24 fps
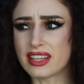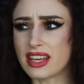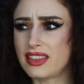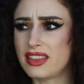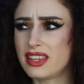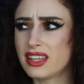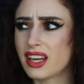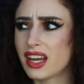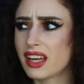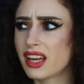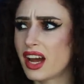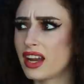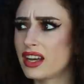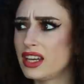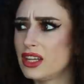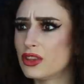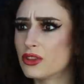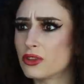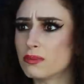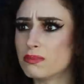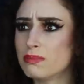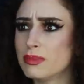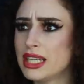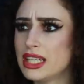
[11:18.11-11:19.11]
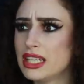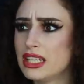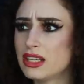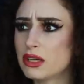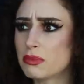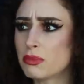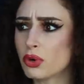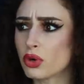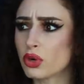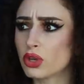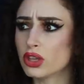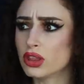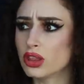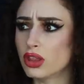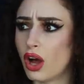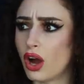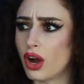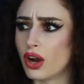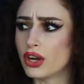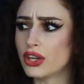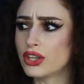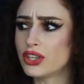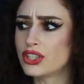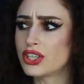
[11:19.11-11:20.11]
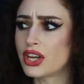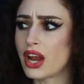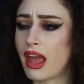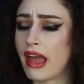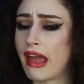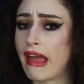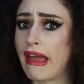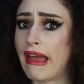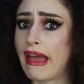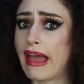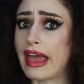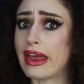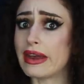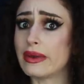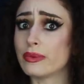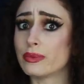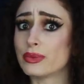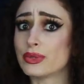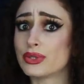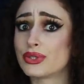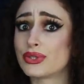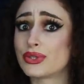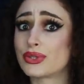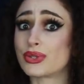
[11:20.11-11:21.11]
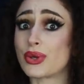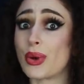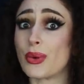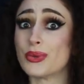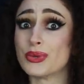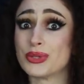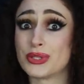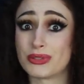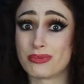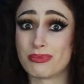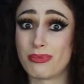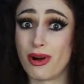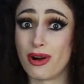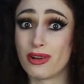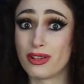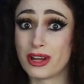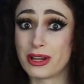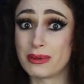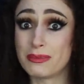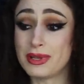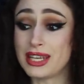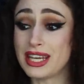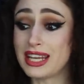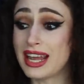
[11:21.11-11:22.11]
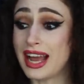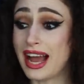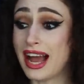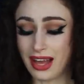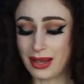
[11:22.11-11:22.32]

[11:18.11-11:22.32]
I think I got either medium or large, and it was so small on me.